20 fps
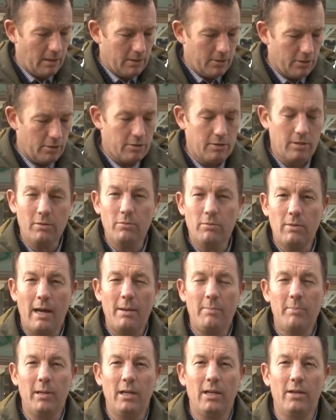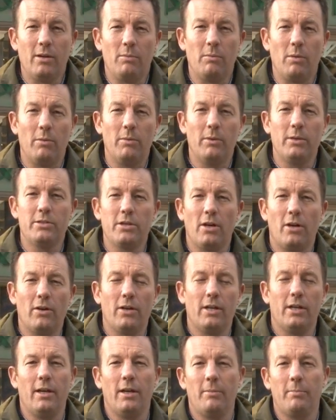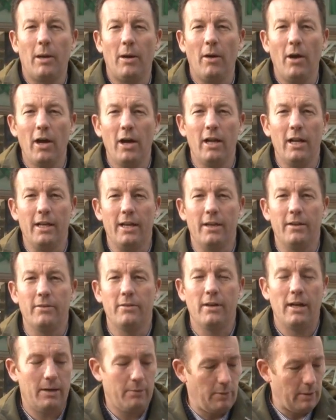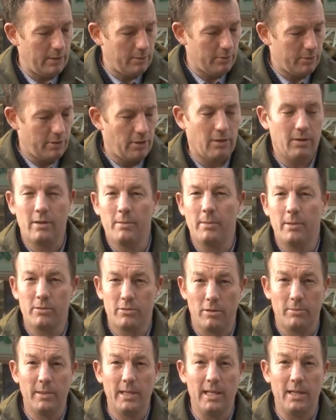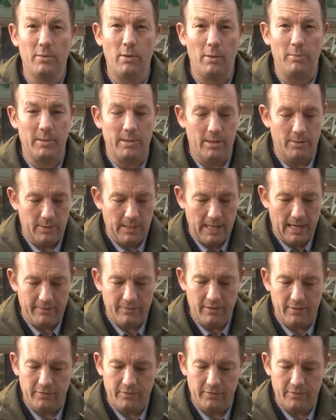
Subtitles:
Just to build on what we were talking about earlier when I was talking about some of the equipment that we have,